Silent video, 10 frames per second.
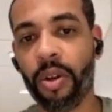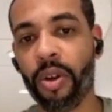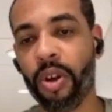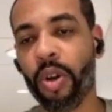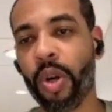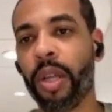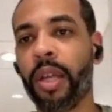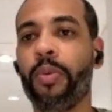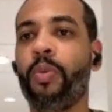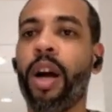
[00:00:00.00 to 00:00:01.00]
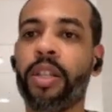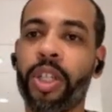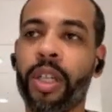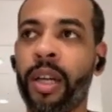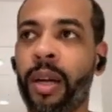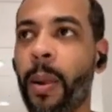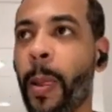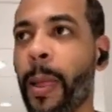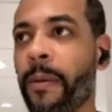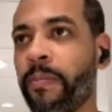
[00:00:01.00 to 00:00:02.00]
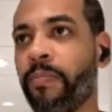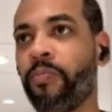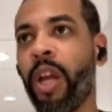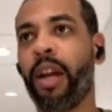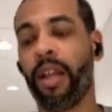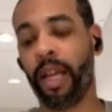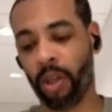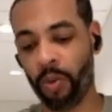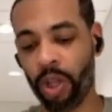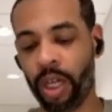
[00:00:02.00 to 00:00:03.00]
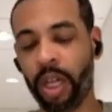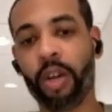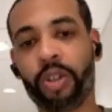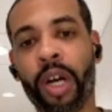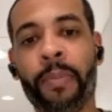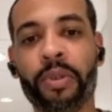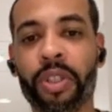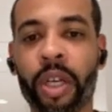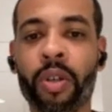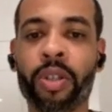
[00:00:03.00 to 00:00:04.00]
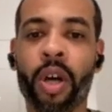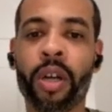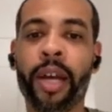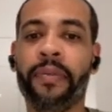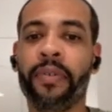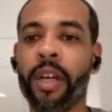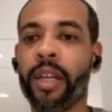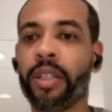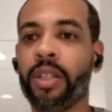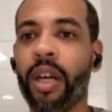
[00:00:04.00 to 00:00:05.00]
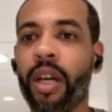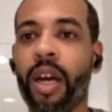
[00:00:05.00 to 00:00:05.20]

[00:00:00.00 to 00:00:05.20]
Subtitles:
you know, and then watching there, it's a really good El Chapo series on Netflix,